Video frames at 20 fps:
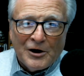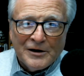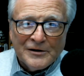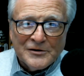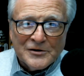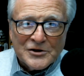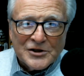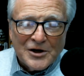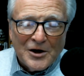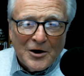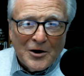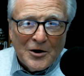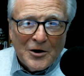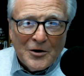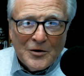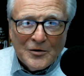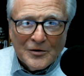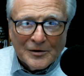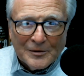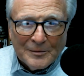on the
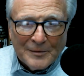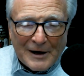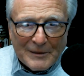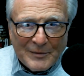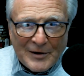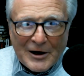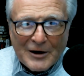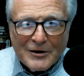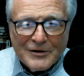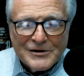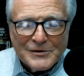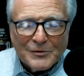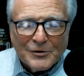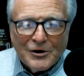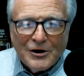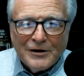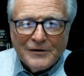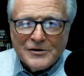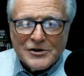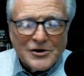show or my parents
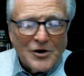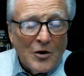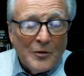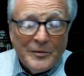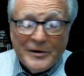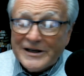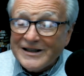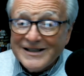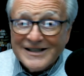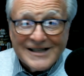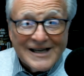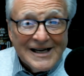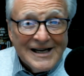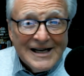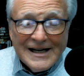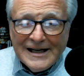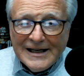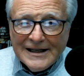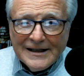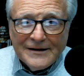were on the show because
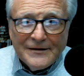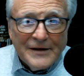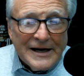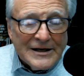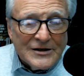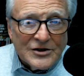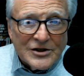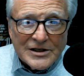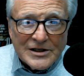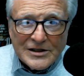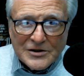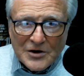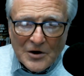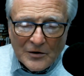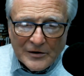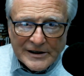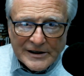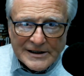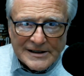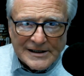it, they just
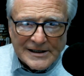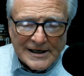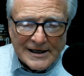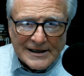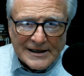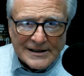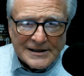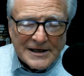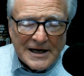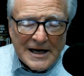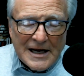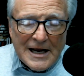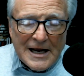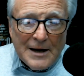don't exist.